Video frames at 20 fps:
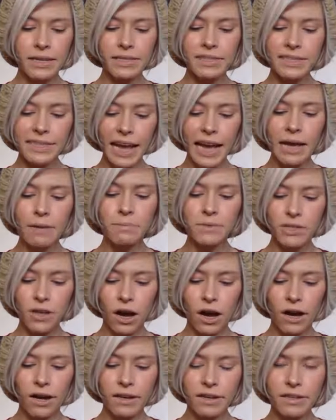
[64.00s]
Sam
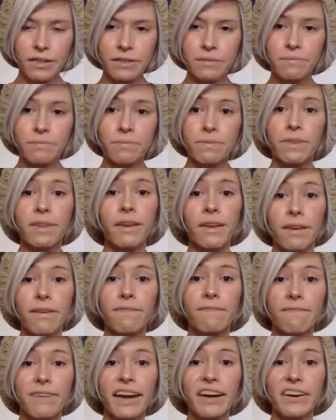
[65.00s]
Zog.
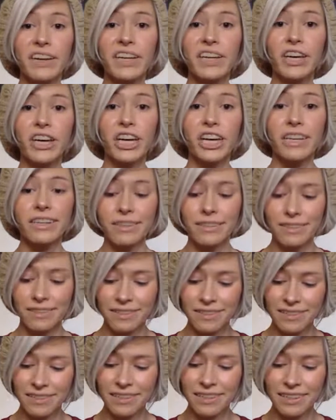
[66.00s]
Very good.
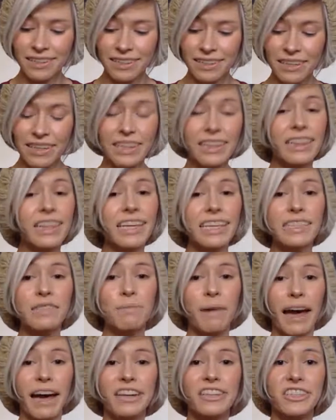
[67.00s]
Leads
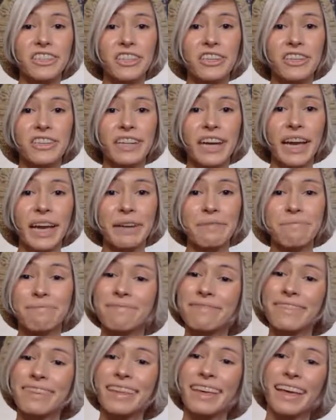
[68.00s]
back to your name.
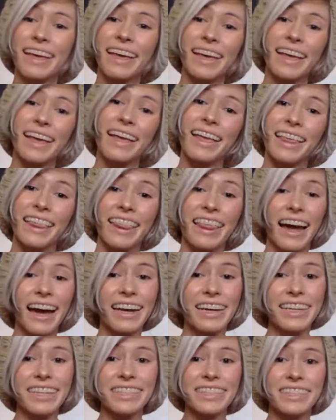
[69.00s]
That
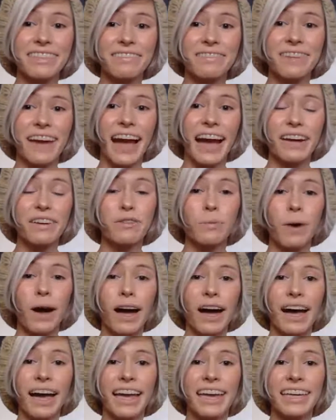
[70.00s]
is, in fact,
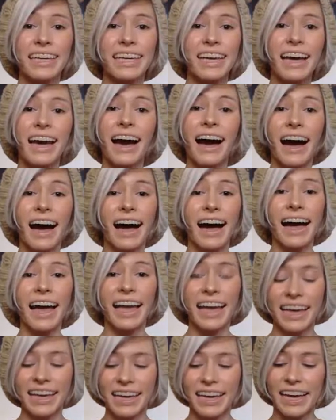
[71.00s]
why
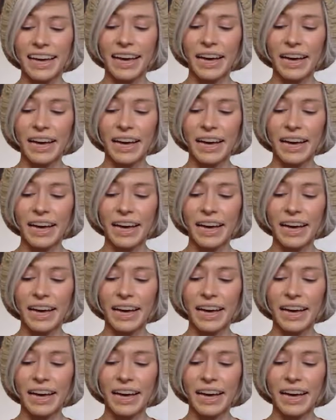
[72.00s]
I